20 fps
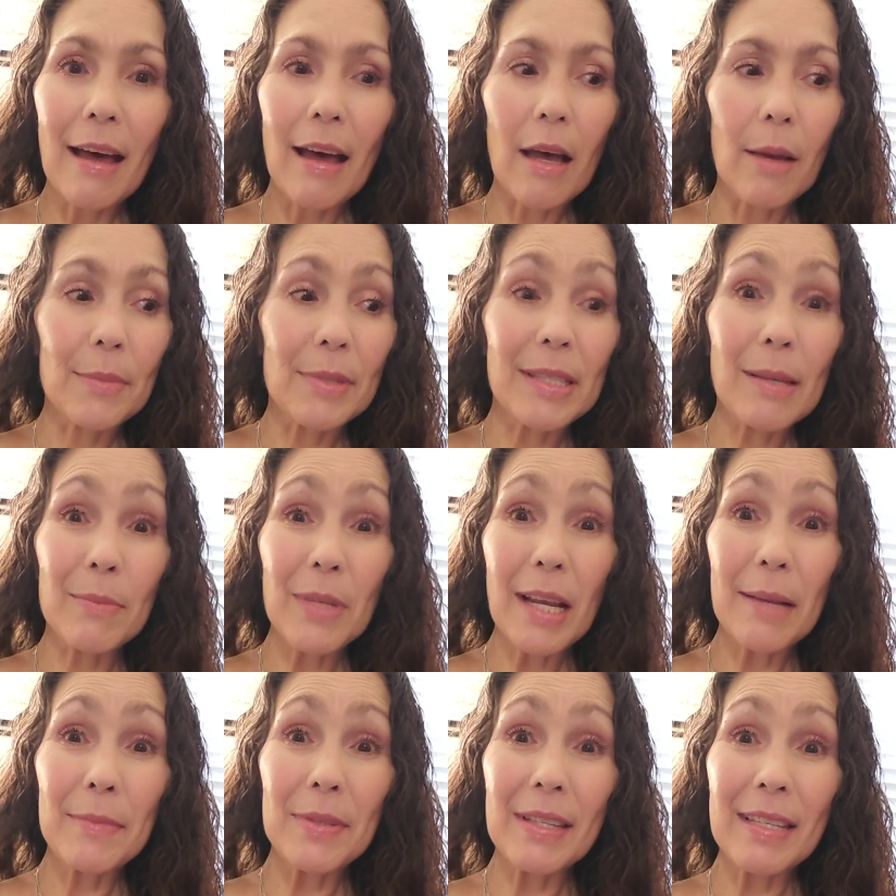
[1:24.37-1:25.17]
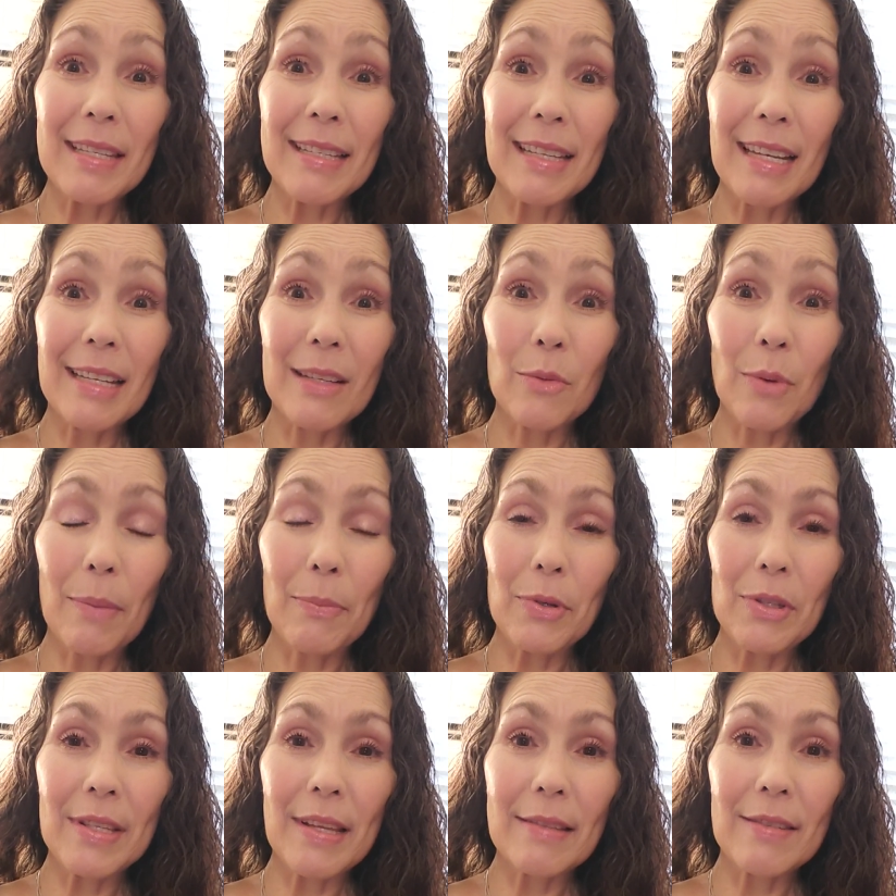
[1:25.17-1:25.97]
Um, sometimes it, it
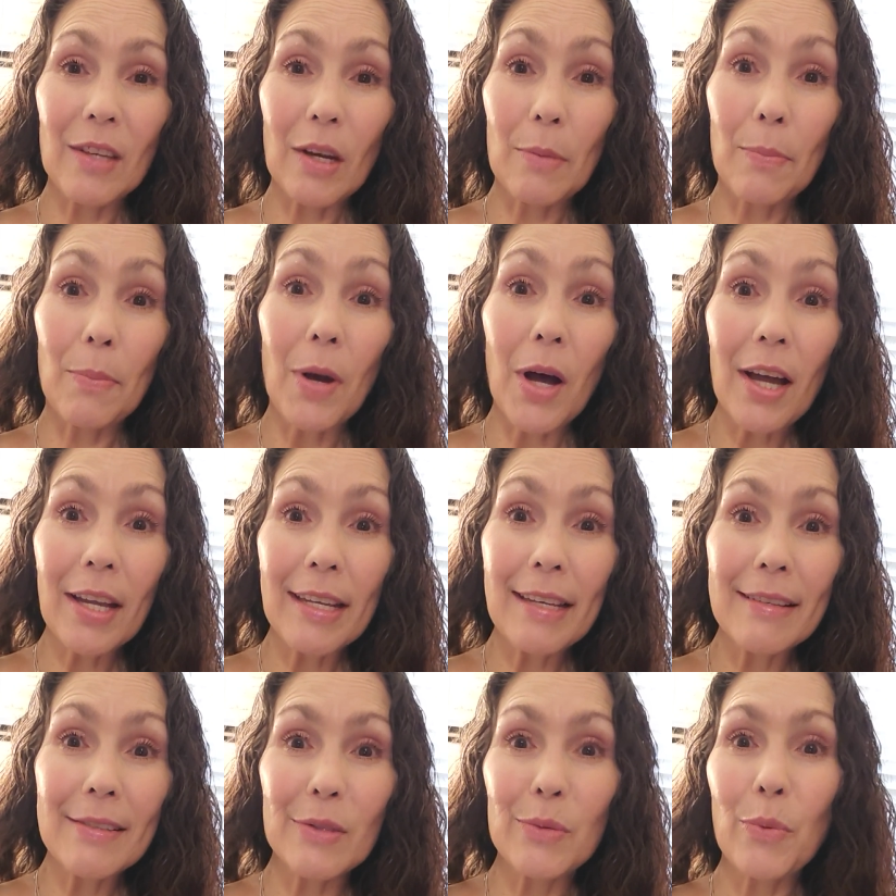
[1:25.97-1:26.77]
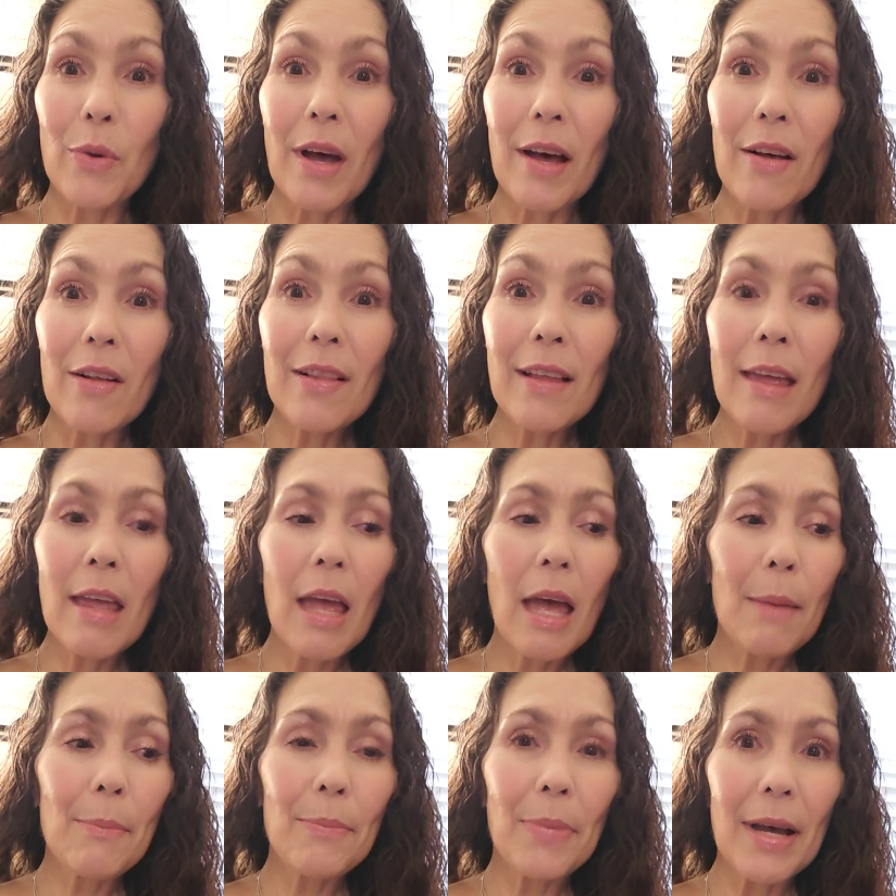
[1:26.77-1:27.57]
represents our body as well,
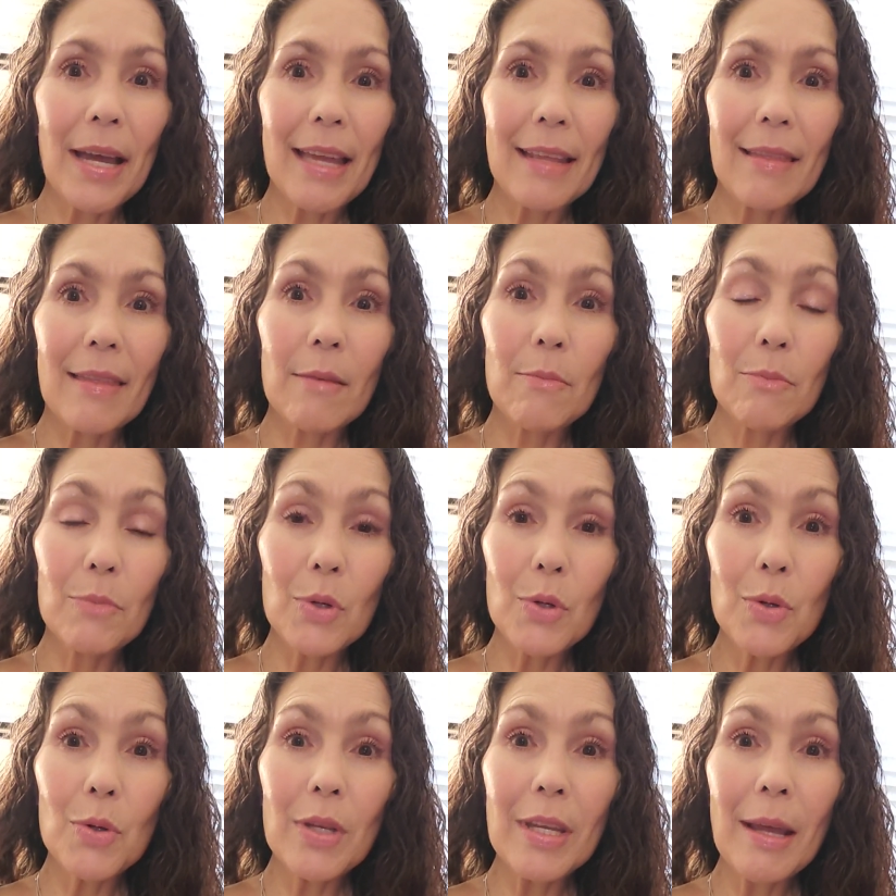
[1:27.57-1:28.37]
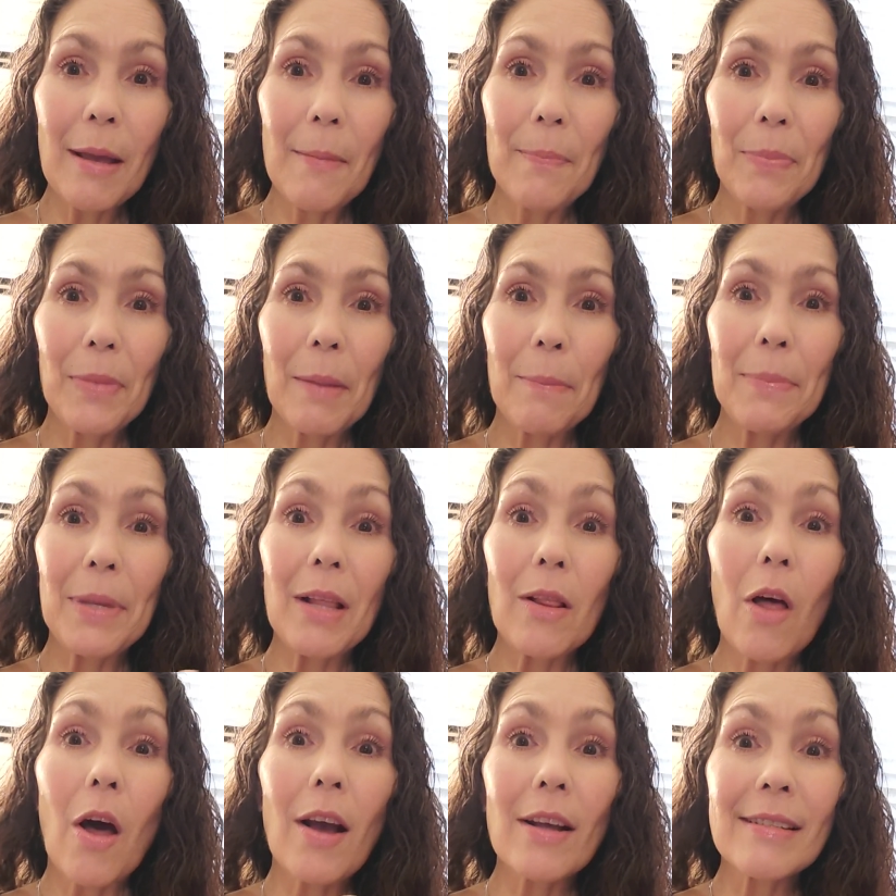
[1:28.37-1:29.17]
but the moon
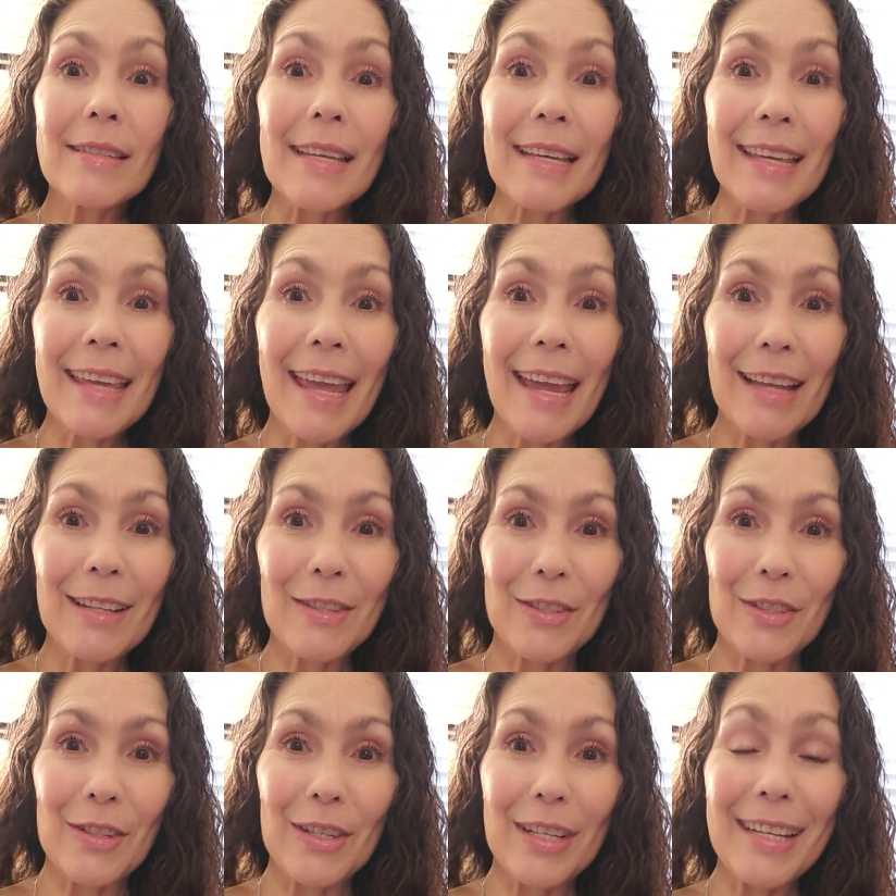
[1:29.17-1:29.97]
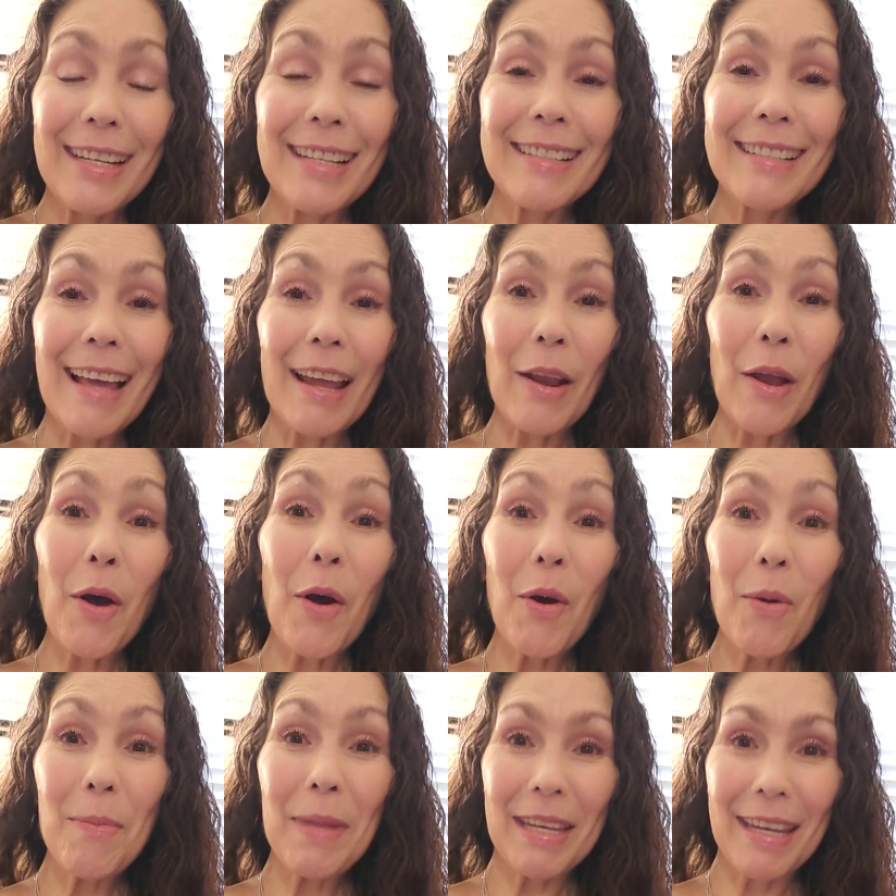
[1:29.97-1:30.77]
belongs in Cancer. It is at
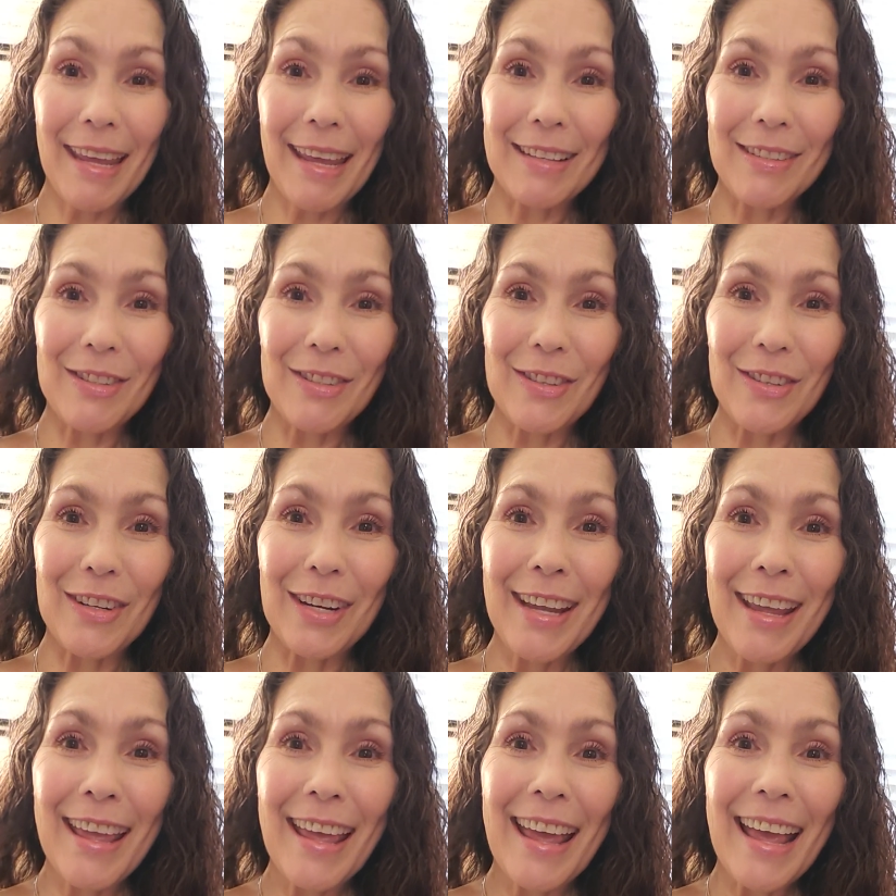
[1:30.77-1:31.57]
home in Cancer.